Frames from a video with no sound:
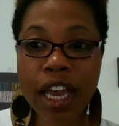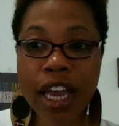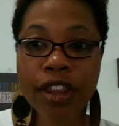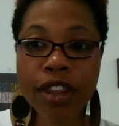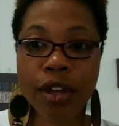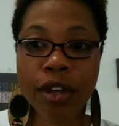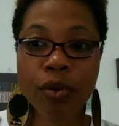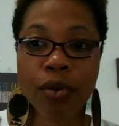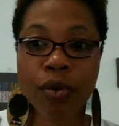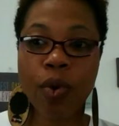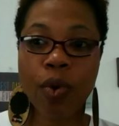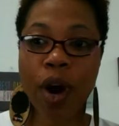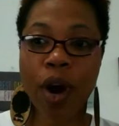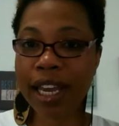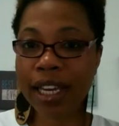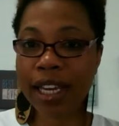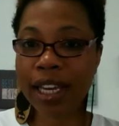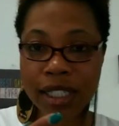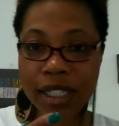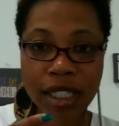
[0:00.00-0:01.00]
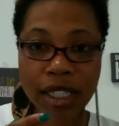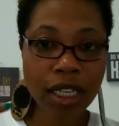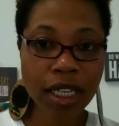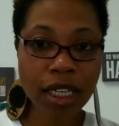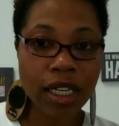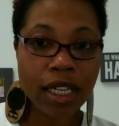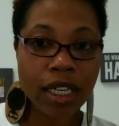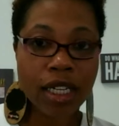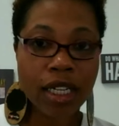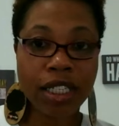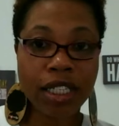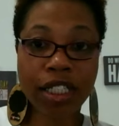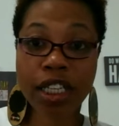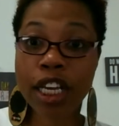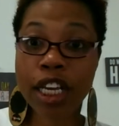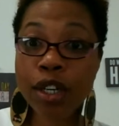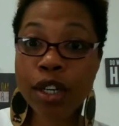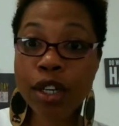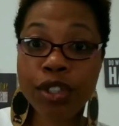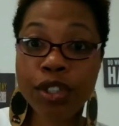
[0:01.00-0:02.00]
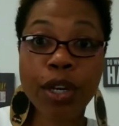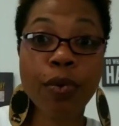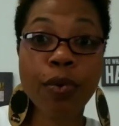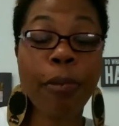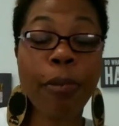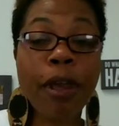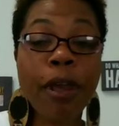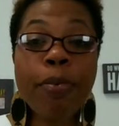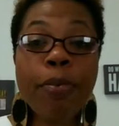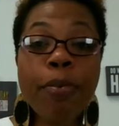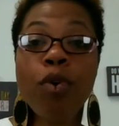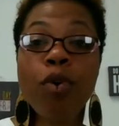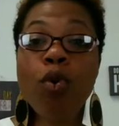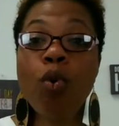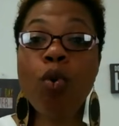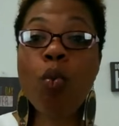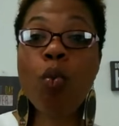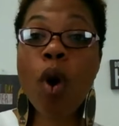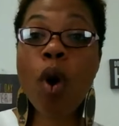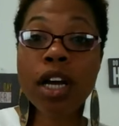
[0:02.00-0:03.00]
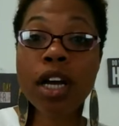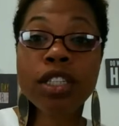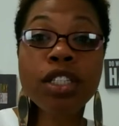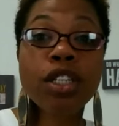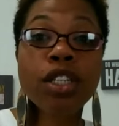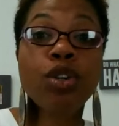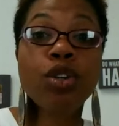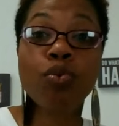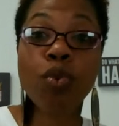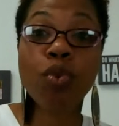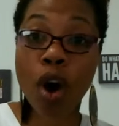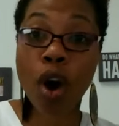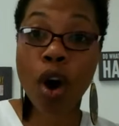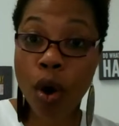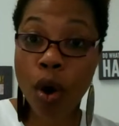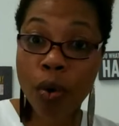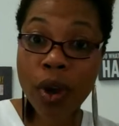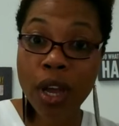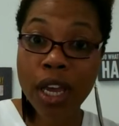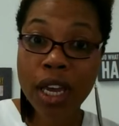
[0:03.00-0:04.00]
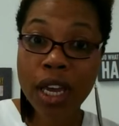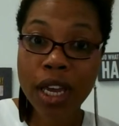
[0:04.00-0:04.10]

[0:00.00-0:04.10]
in the right synergy with people who want to grow.